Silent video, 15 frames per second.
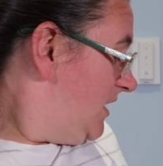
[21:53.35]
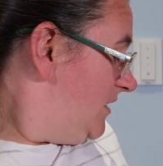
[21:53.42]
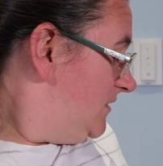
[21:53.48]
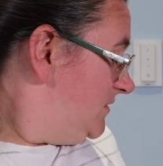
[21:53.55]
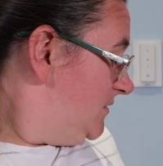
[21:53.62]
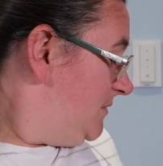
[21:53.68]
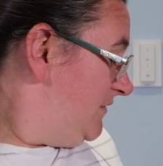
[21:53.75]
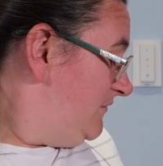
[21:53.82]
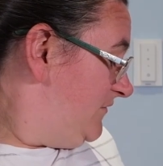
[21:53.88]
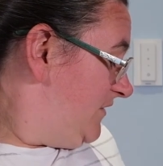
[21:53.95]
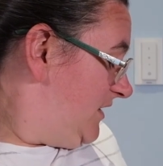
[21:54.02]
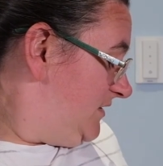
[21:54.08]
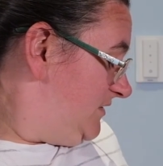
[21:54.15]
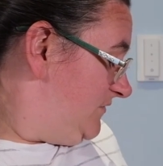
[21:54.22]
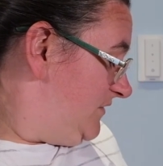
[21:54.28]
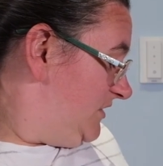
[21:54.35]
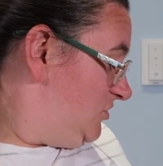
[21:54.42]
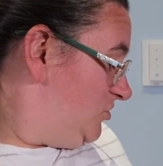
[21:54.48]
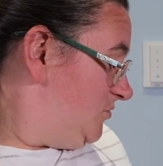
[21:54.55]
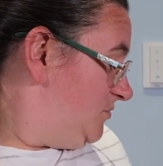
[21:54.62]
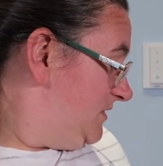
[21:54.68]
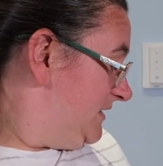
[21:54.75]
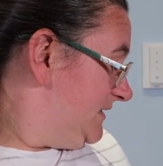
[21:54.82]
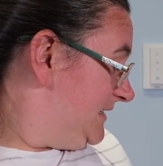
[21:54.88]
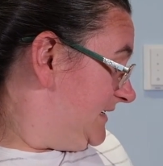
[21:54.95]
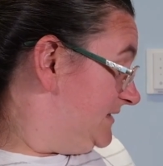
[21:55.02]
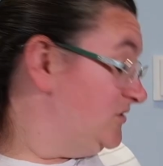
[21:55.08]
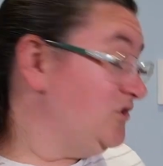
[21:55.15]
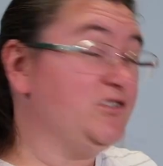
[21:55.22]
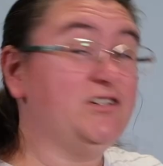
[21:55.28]
So my first finished object
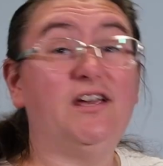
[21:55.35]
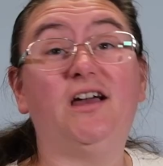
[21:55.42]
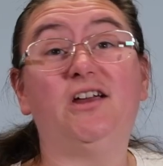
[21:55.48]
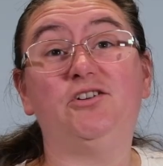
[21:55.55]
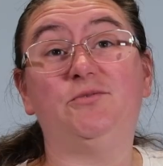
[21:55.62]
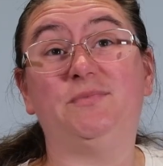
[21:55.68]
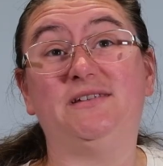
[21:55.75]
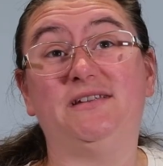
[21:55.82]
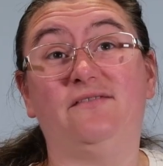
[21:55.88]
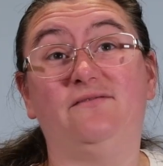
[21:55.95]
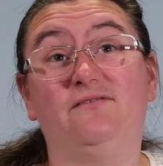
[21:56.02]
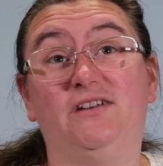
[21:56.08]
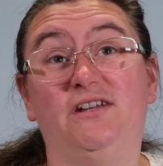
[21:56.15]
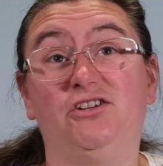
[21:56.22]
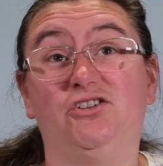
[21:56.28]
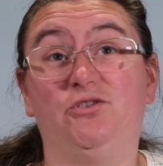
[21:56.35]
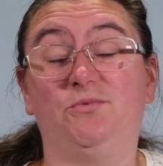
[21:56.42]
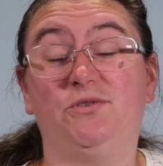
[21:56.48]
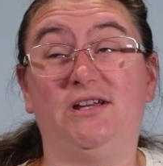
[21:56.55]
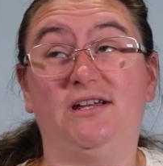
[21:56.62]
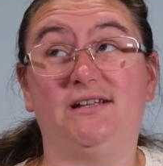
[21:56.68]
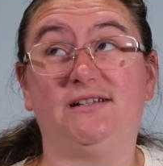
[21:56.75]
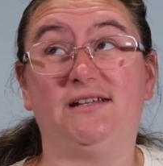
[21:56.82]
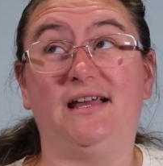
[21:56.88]
is not 100% finished object,